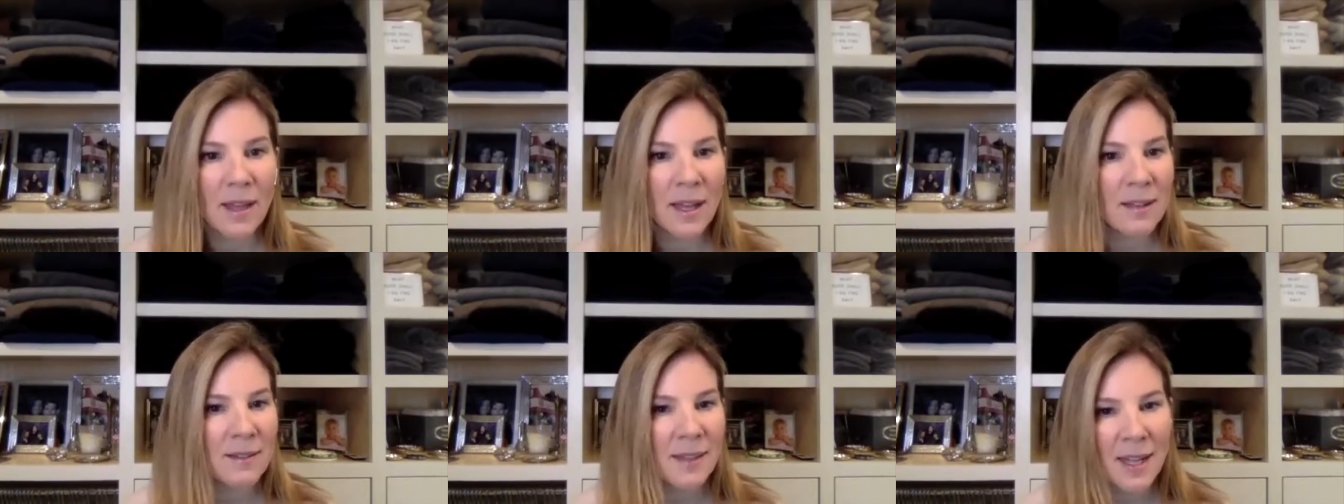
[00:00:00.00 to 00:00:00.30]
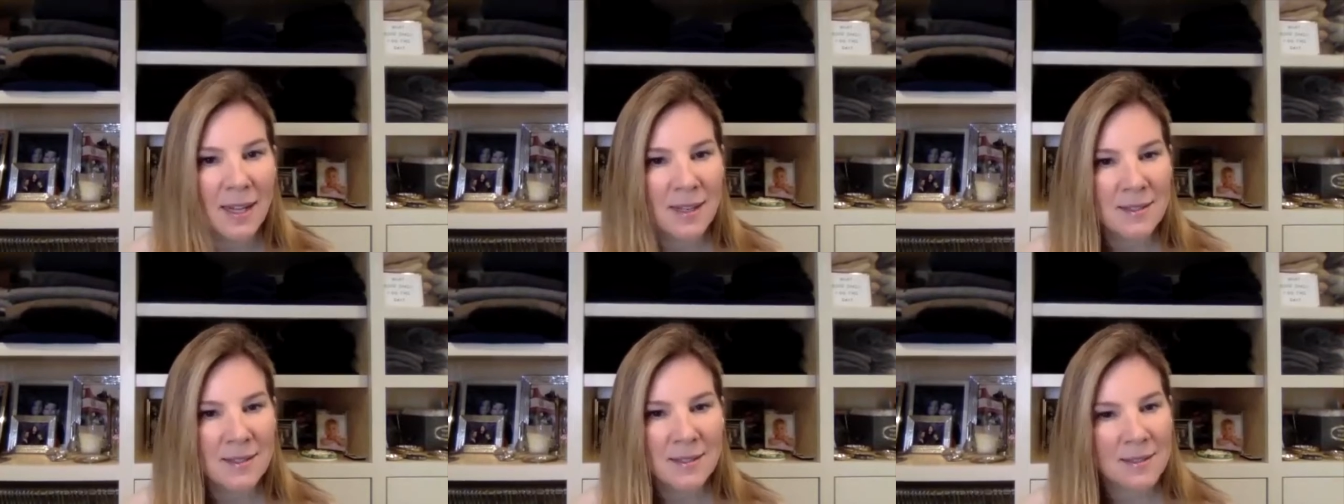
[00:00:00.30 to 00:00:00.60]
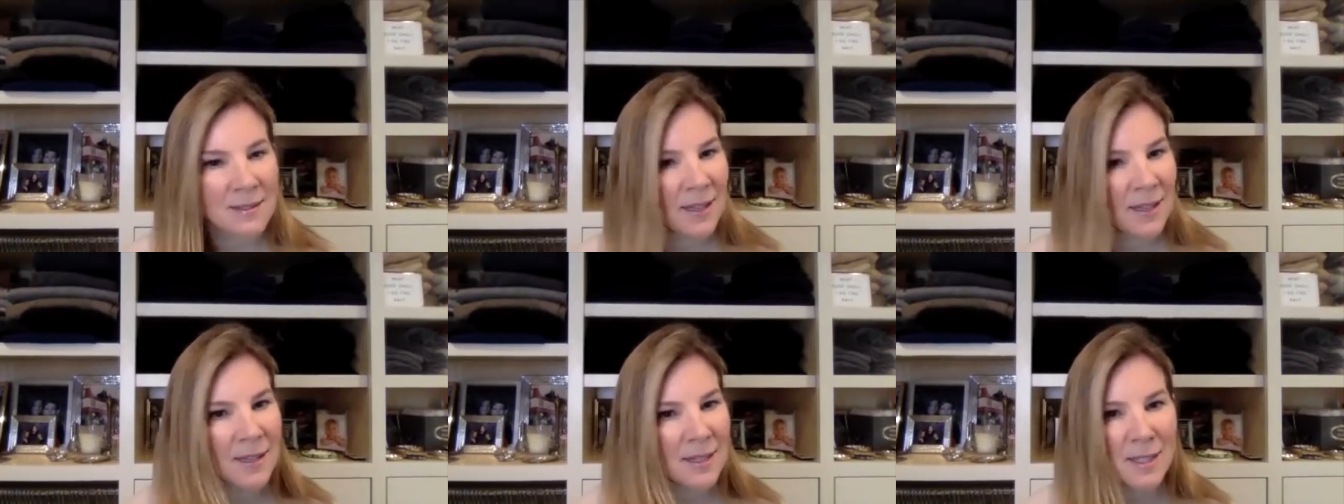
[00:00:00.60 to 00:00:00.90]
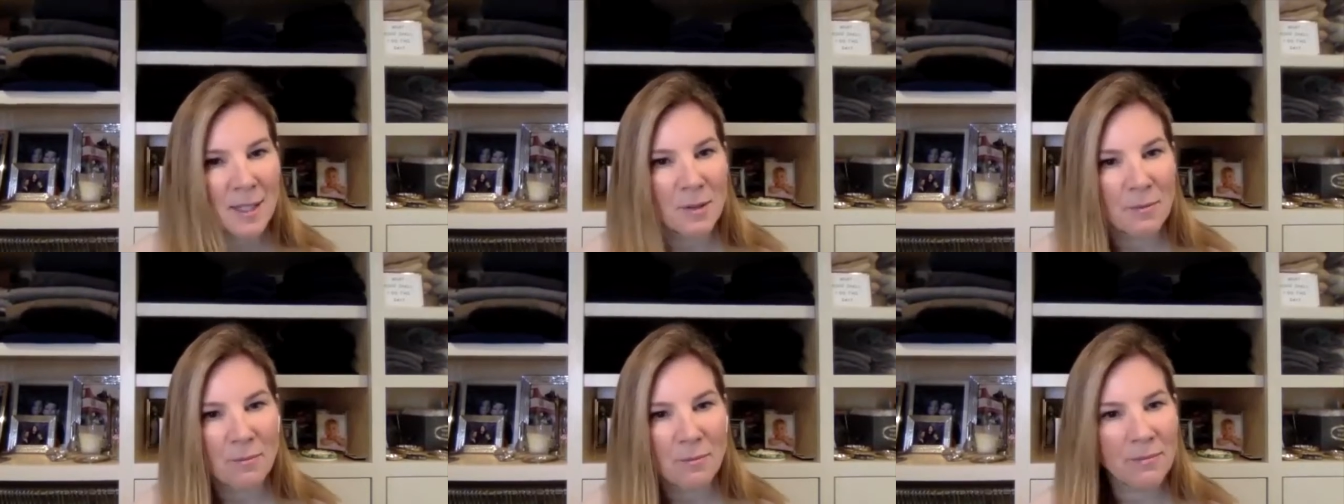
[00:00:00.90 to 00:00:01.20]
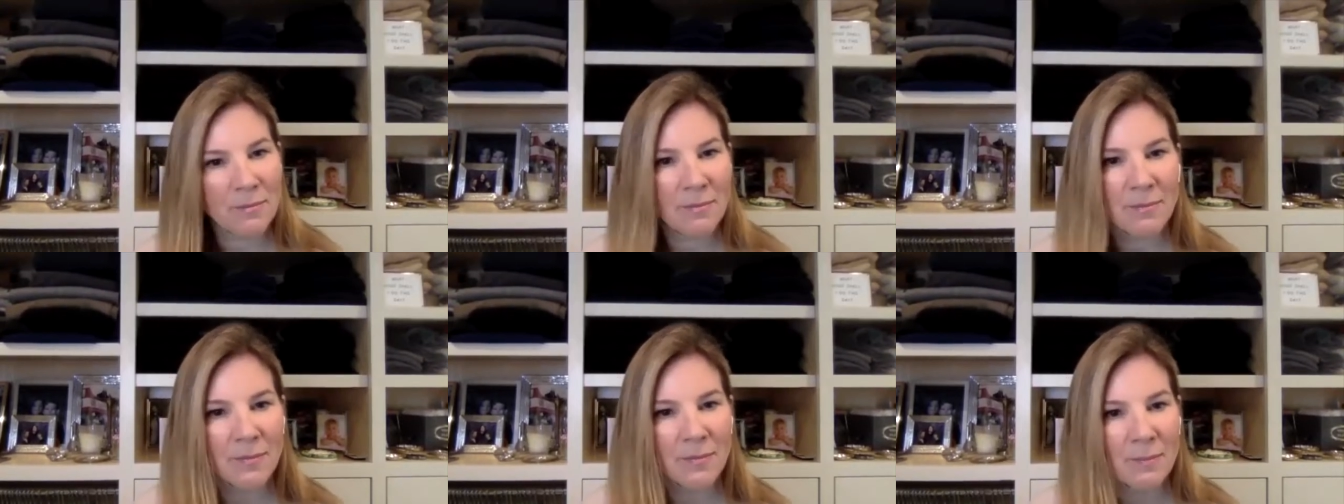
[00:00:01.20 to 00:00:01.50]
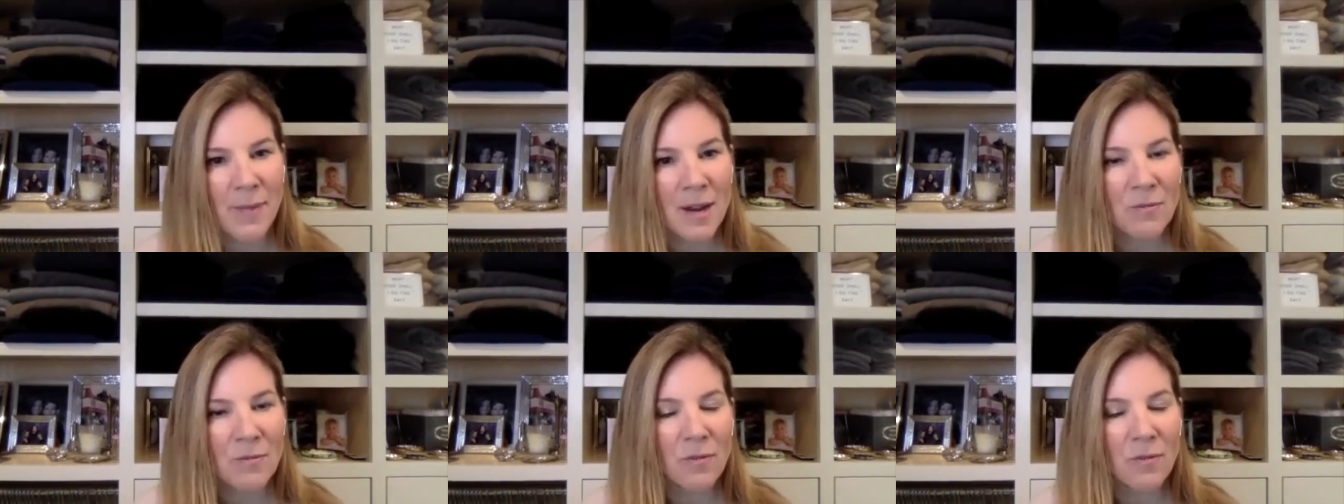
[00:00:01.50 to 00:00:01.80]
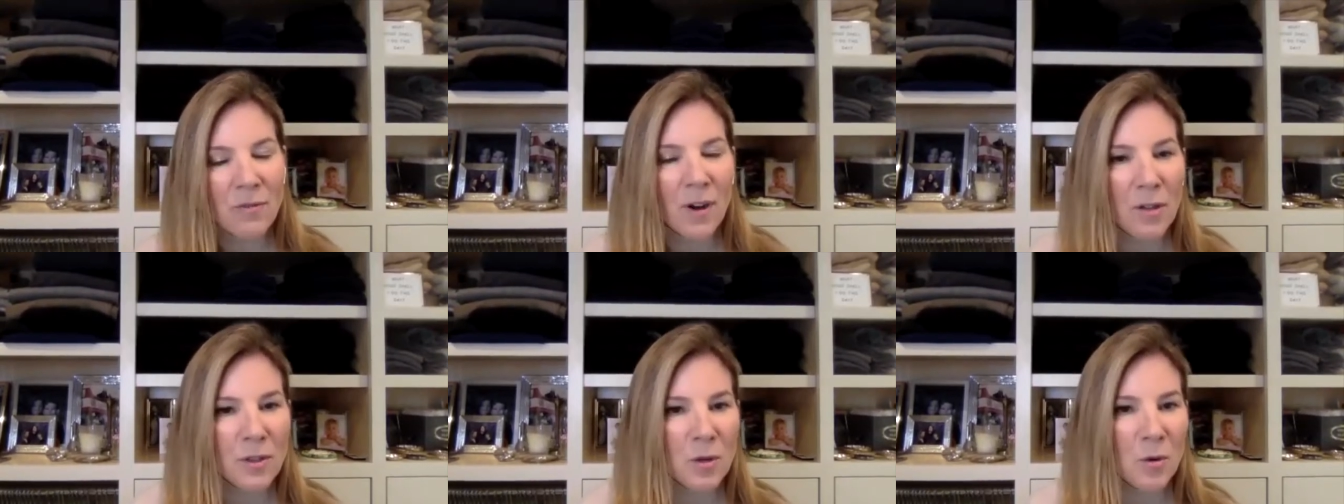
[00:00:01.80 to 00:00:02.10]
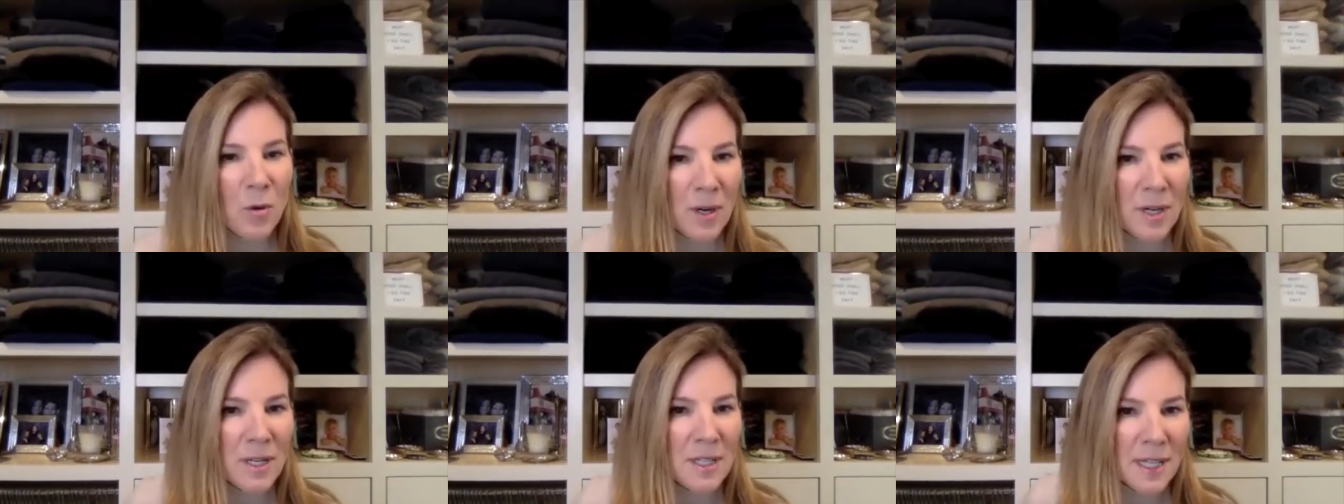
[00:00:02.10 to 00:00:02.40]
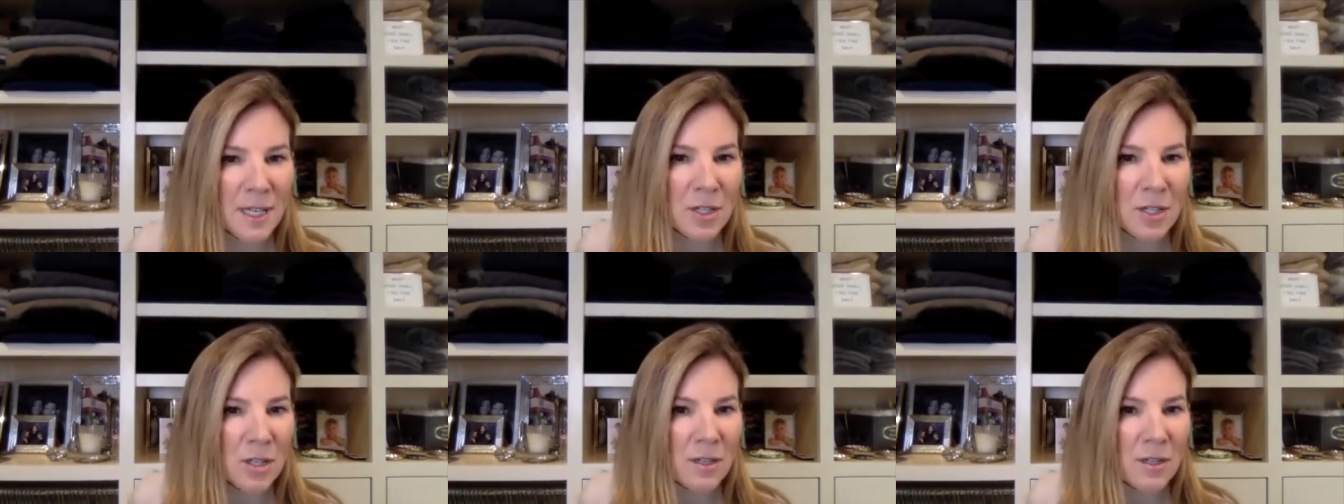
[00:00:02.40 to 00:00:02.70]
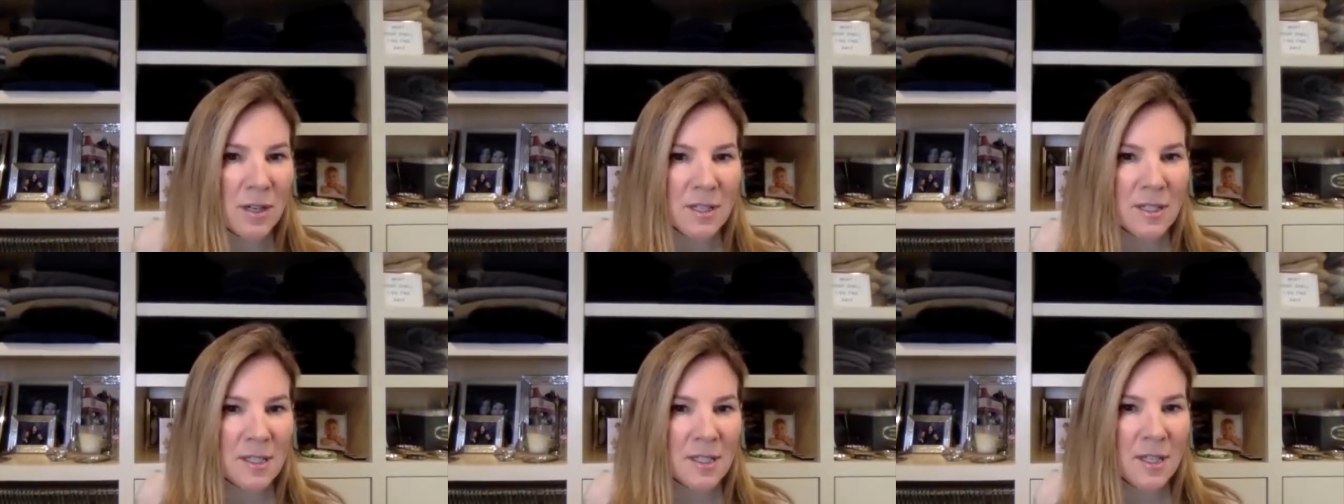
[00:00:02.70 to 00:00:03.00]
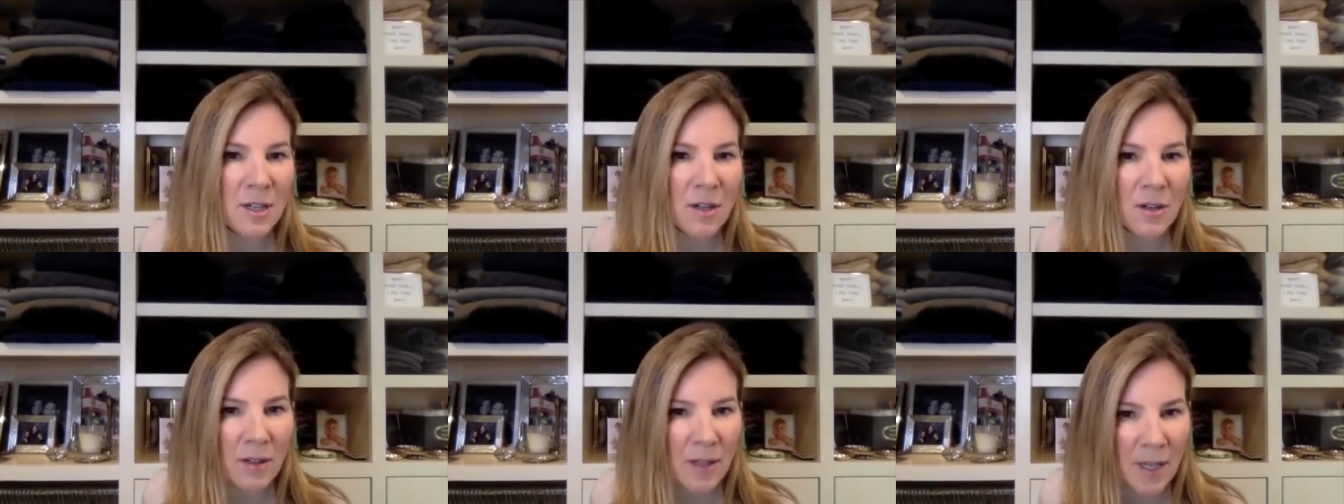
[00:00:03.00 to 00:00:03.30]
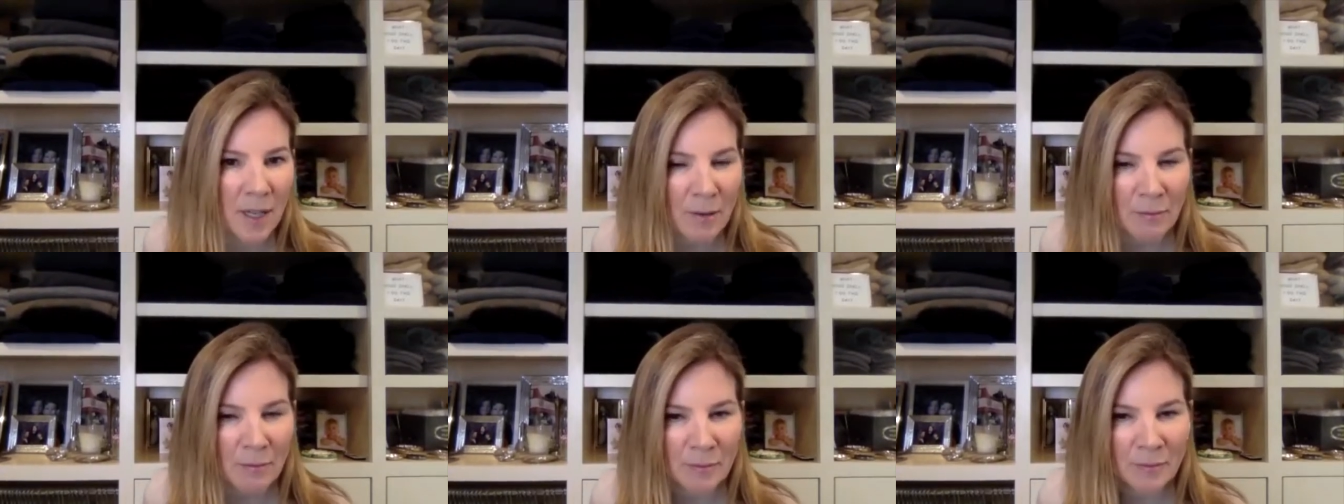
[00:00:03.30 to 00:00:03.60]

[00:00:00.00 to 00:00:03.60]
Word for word: That, that, that doesn't make for a healthy organization necessarily.